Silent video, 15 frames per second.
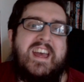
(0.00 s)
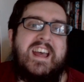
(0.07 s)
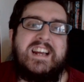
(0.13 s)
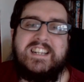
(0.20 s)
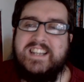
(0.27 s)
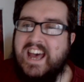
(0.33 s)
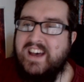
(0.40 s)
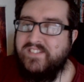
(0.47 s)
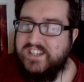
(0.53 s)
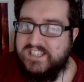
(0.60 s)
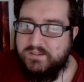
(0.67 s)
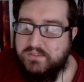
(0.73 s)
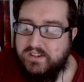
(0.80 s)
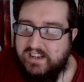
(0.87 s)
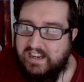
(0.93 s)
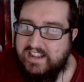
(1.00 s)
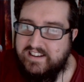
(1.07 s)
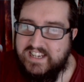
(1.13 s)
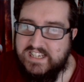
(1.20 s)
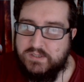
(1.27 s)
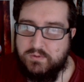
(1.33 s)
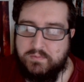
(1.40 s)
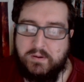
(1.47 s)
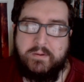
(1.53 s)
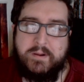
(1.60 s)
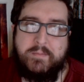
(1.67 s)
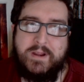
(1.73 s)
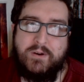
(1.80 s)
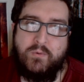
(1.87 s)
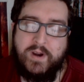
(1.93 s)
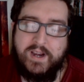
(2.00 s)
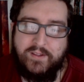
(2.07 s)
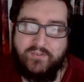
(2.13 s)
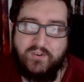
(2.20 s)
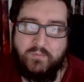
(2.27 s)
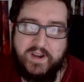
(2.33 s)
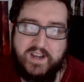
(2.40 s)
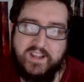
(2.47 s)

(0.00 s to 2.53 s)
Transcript: and having some Dunlendings will probably be a really fun way to